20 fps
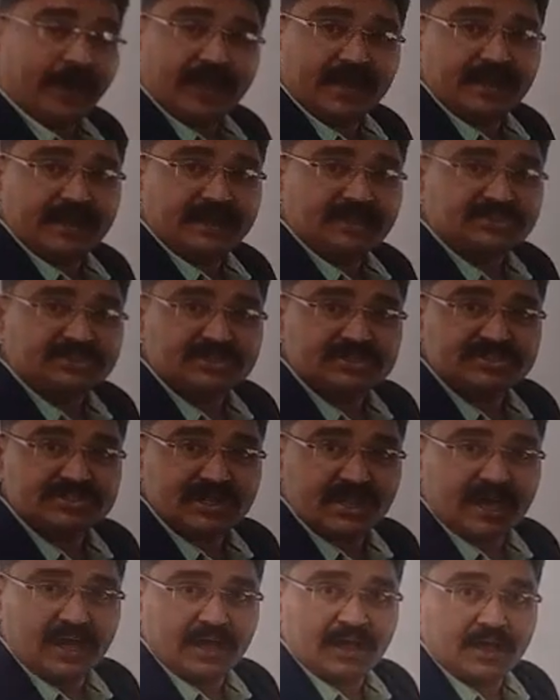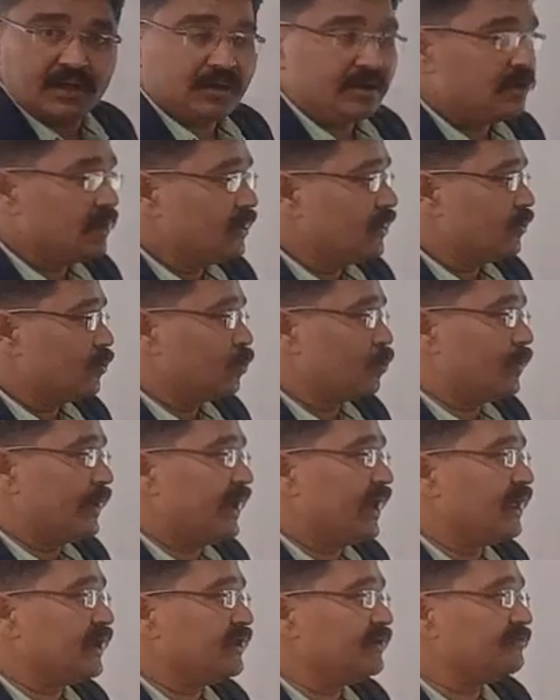variations are
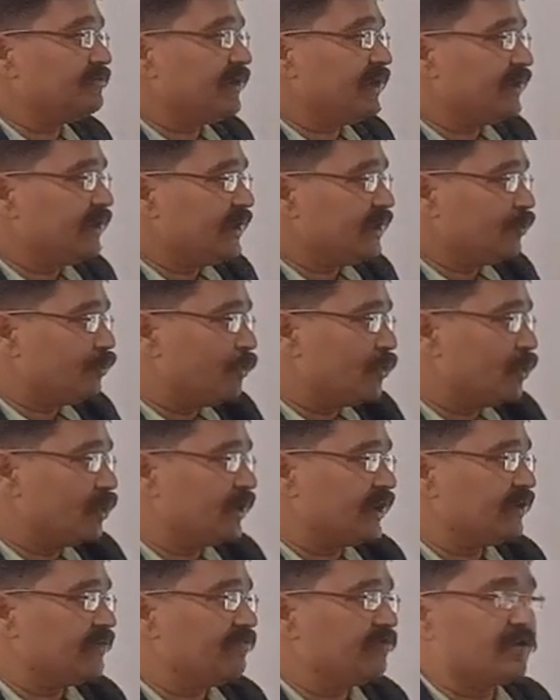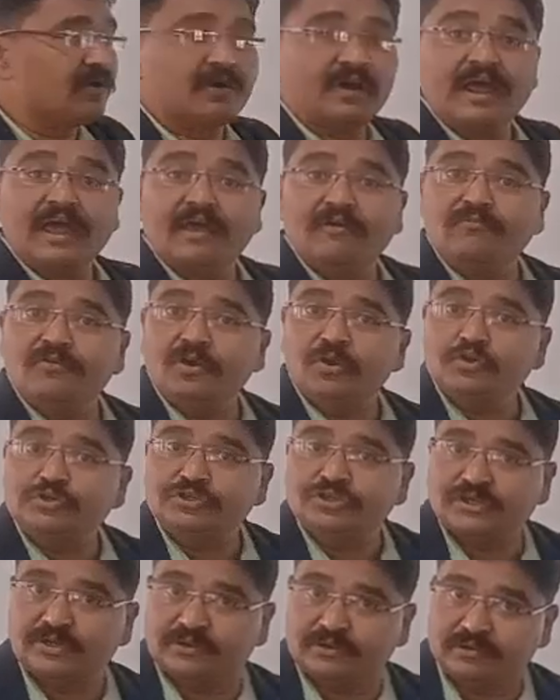very important for
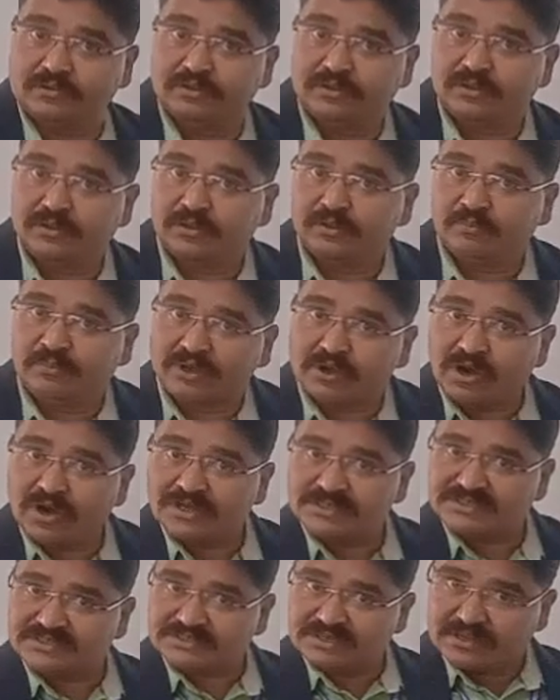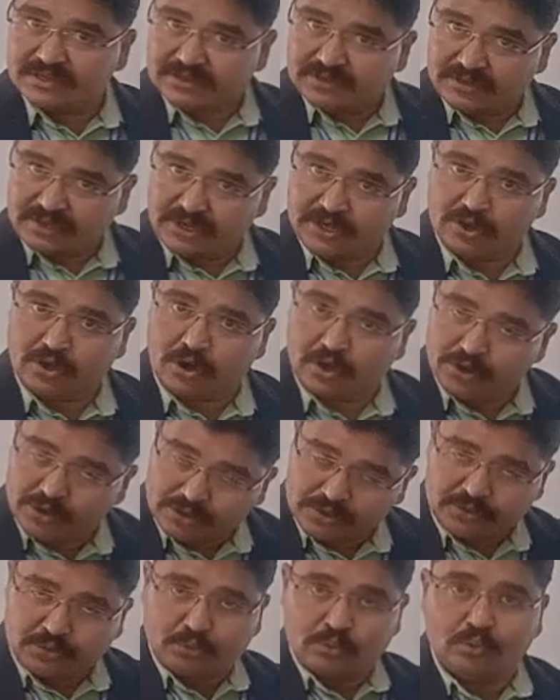evolution, because in
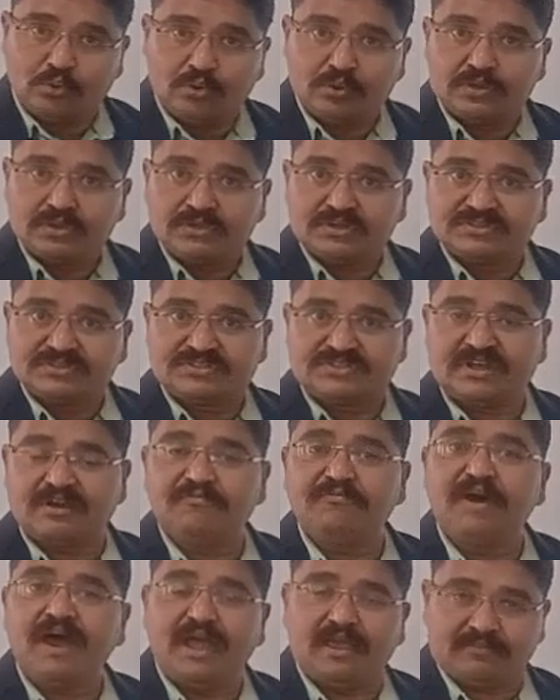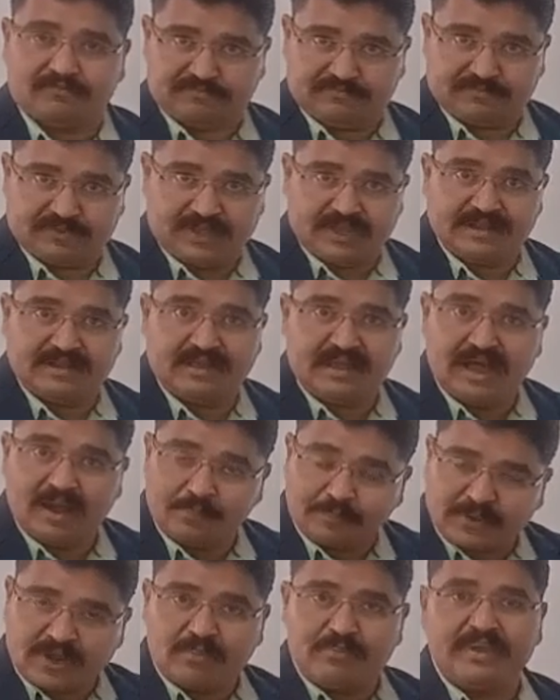order to survive in
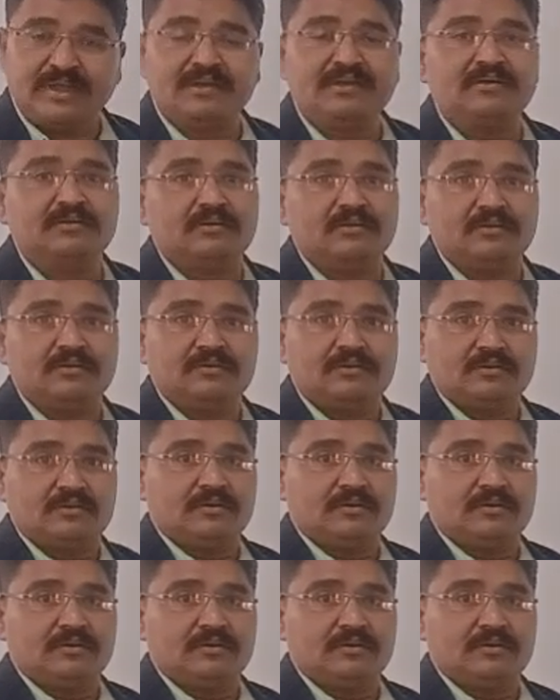upcoming